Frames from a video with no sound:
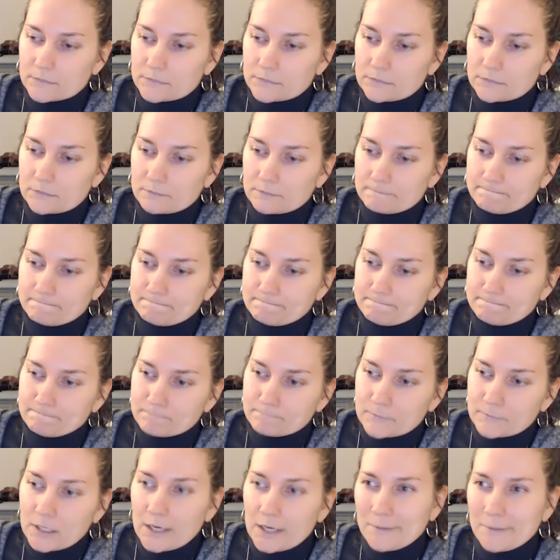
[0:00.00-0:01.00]

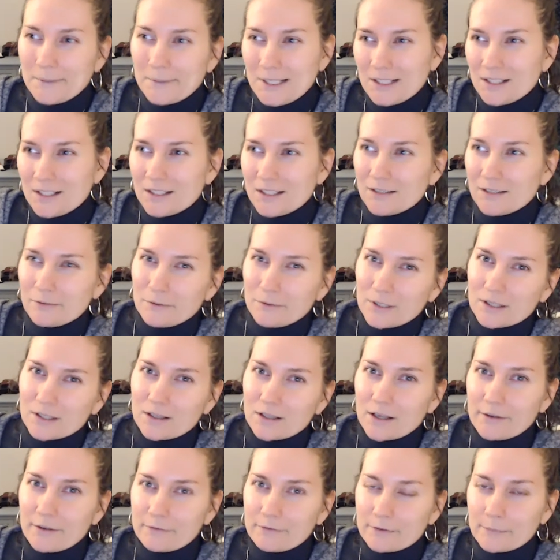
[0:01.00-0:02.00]
in real
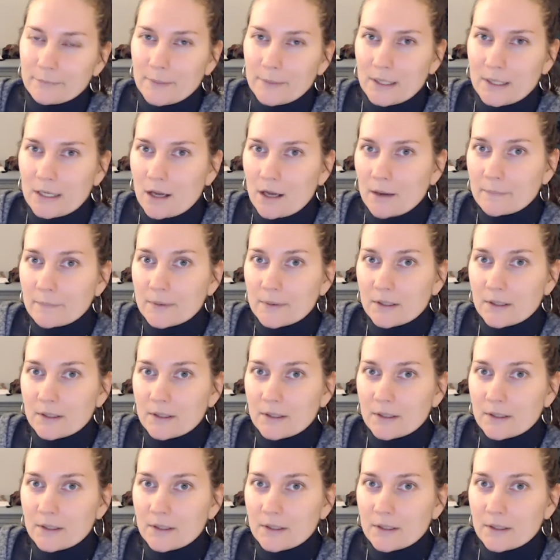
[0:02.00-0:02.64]
life it may not be